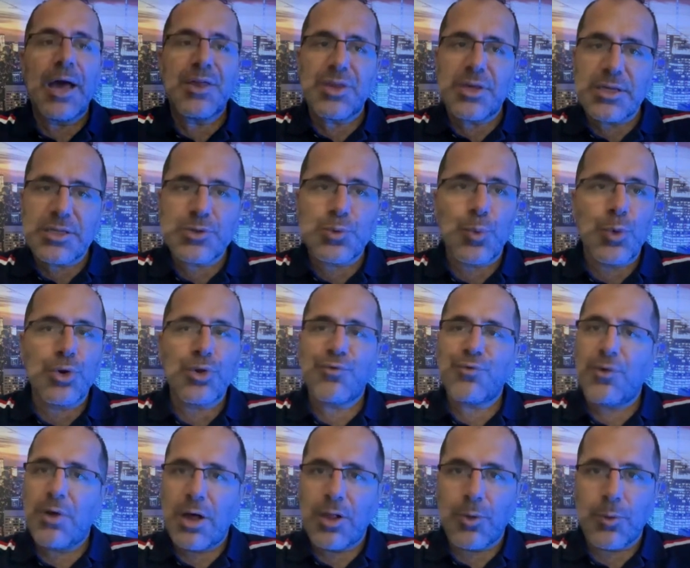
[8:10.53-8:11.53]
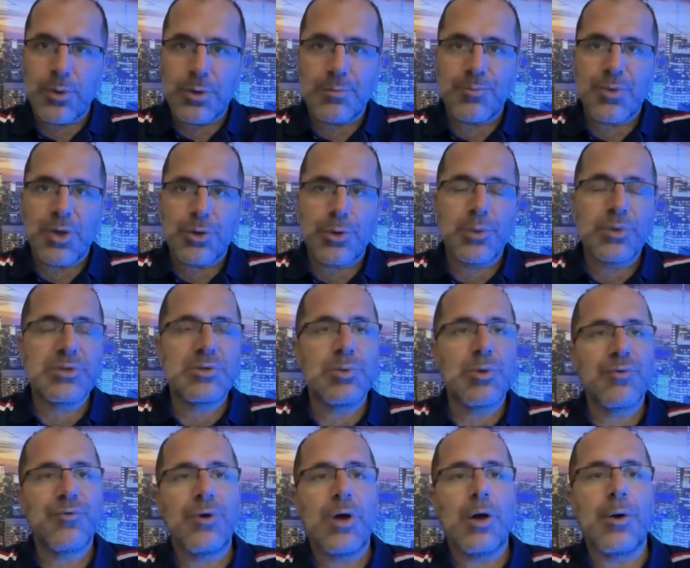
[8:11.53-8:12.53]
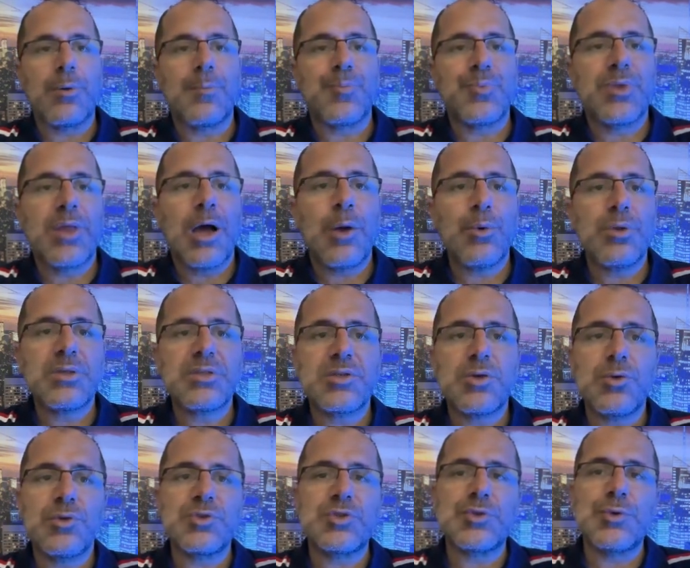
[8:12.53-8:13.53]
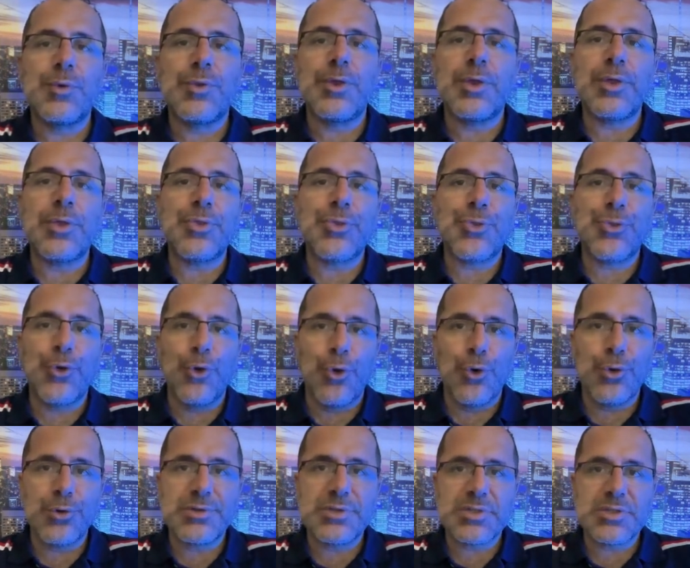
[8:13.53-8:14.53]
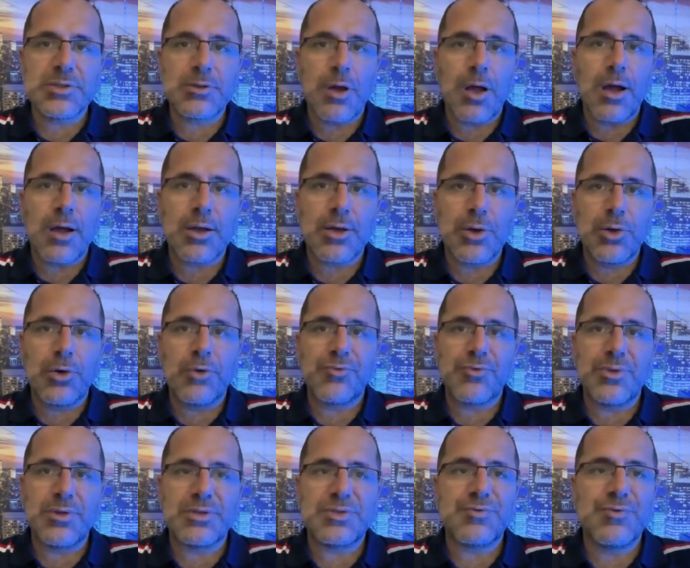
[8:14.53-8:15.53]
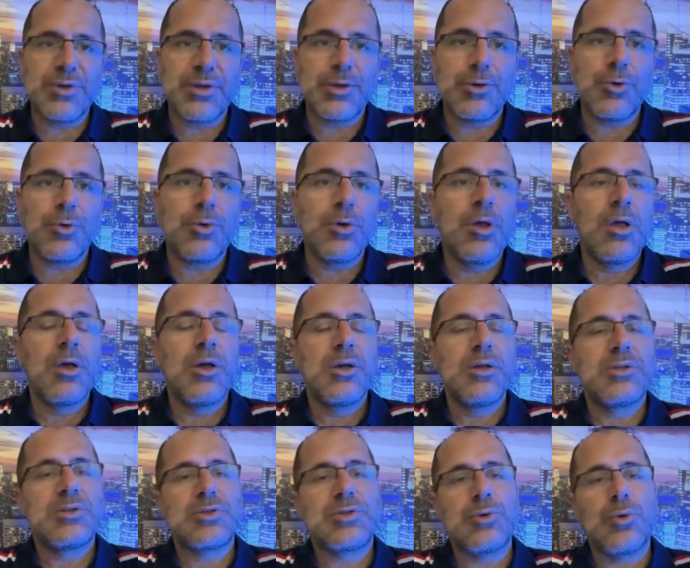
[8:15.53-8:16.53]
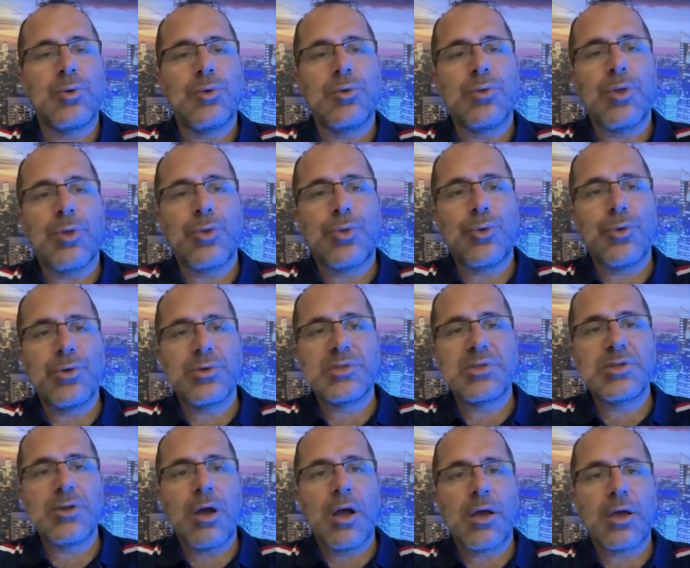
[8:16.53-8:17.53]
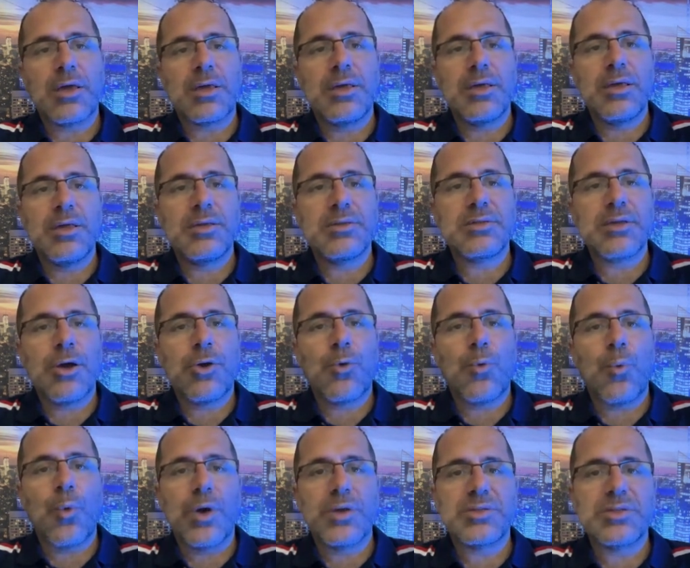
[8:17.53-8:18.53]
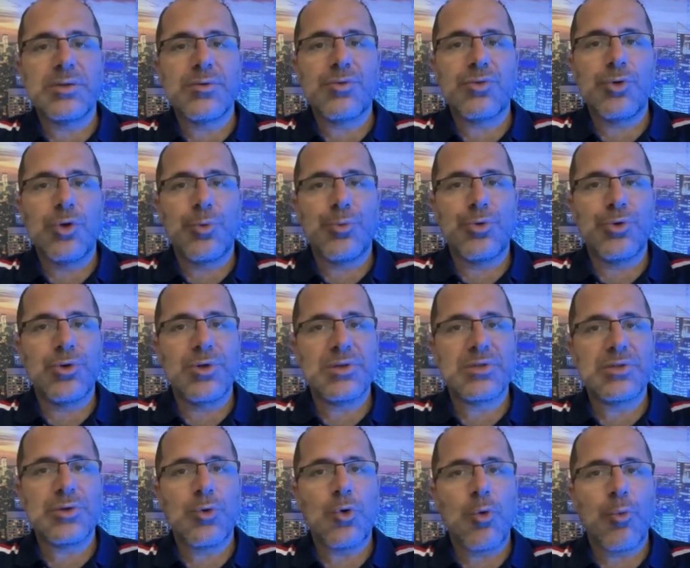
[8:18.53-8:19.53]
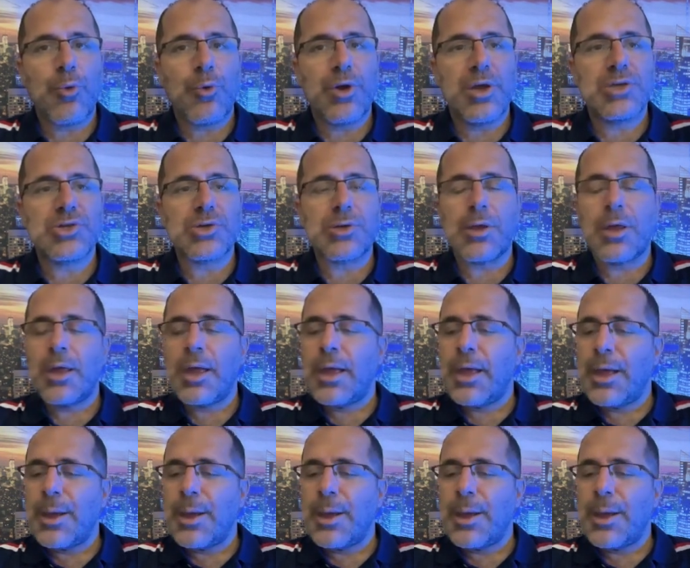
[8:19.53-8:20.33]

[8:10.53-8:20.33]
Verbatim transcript: I think it's worth following. Now let's go to the third stock of this video. So the third stock is Aquestive Therapeutics Incorporation.